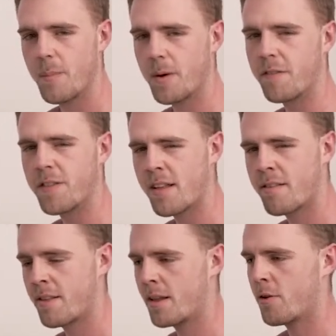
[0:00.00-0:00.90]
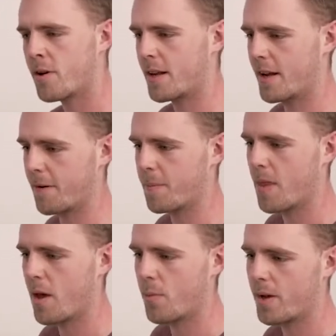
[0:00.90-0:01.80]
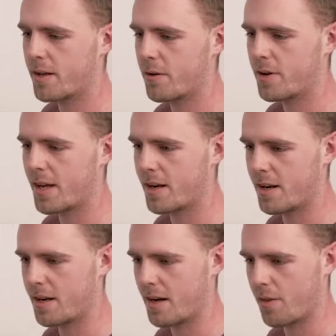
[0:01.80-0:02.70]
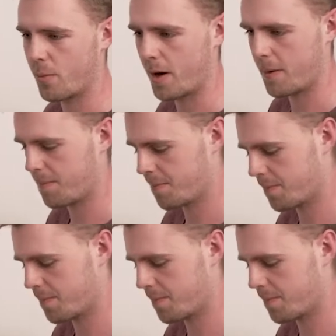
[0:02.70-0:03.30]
But if that's still not clear, we can look at it another way.